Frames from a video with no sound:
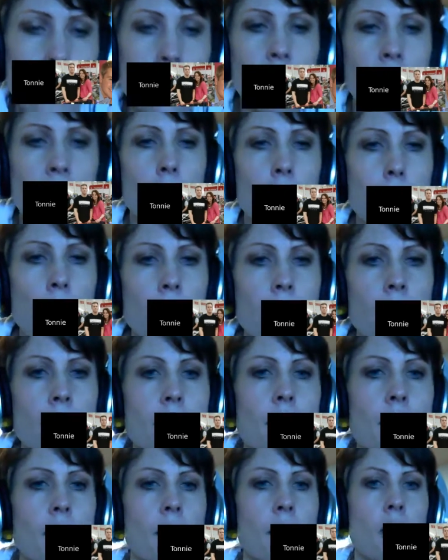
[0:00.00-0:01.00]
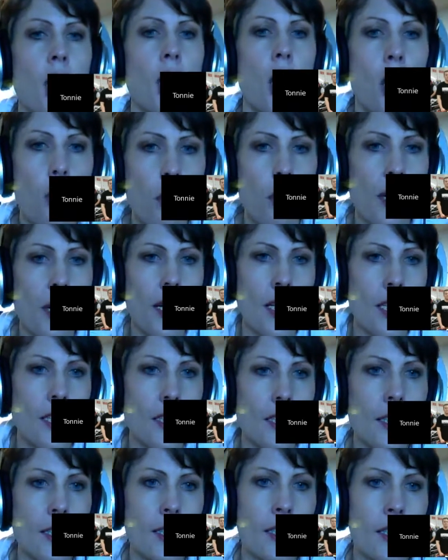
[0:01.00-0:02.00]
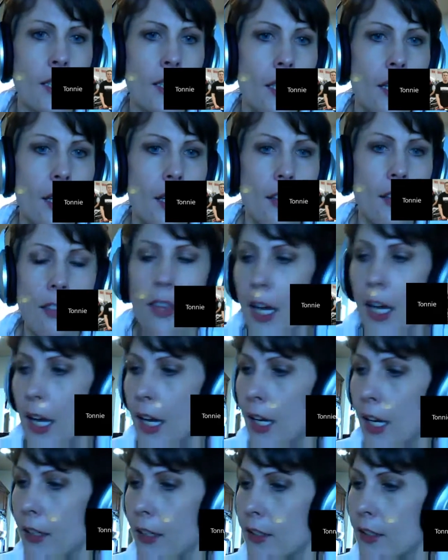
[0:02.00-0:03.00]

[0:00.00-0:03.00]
hypothesis is always that